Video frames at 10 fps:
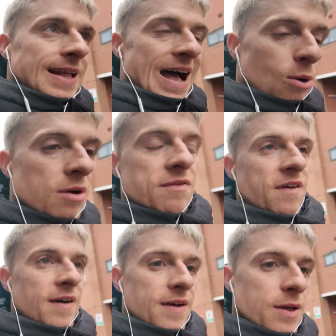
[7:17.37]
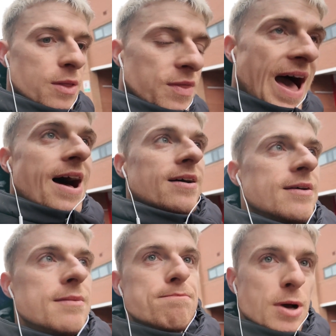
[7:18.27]
out of that
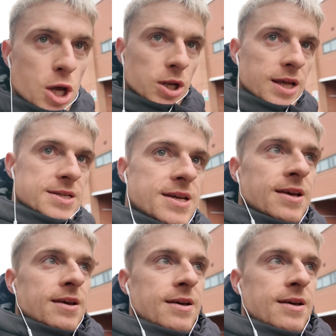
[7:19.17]
Burnley's